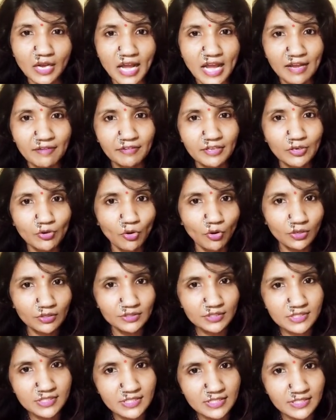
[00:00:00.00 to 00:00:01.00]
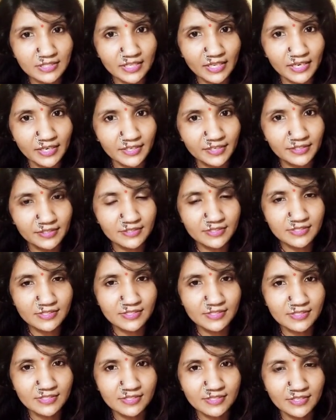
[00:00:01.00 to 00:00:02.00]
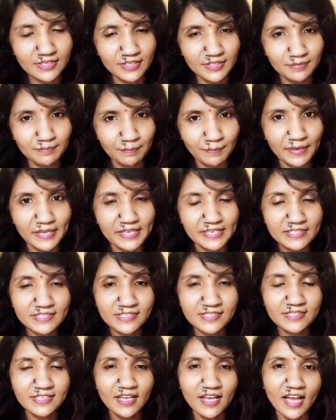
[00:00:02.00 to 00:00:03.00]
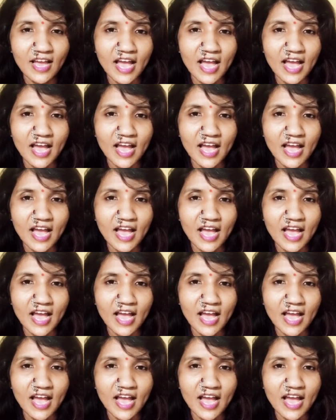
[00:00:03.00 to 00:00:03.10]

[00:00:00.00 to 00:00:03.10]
having all these ingredients in place,